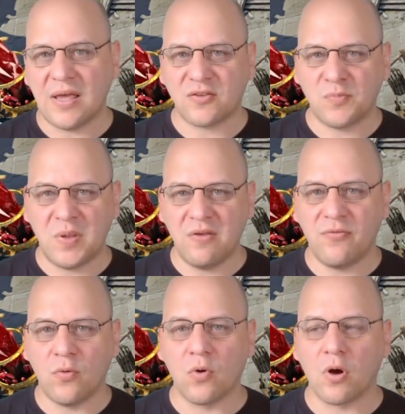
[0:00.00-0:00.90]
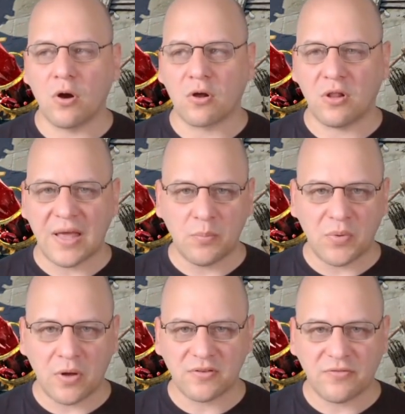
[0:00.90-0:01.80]
XP for are clan
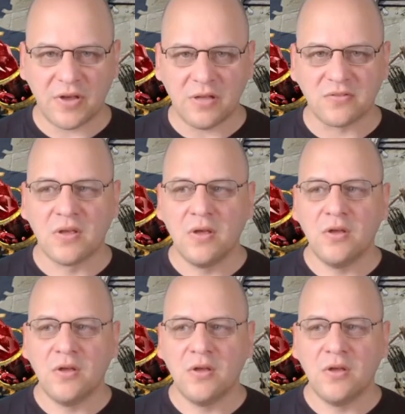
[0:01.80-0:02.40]
boss fights,